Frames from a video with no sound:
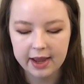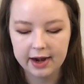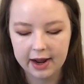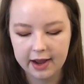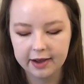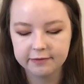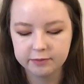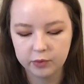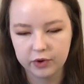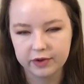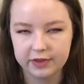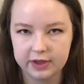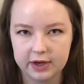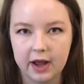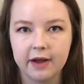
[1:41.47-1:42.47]
and I have
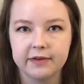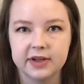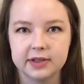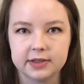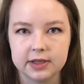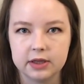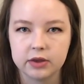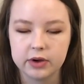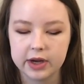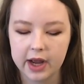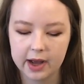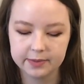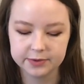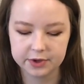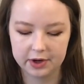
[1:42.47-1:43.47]
more than obviously 3
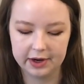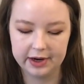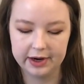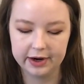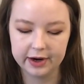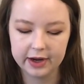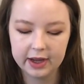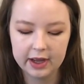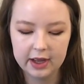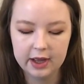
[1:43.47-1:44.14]
cups right here,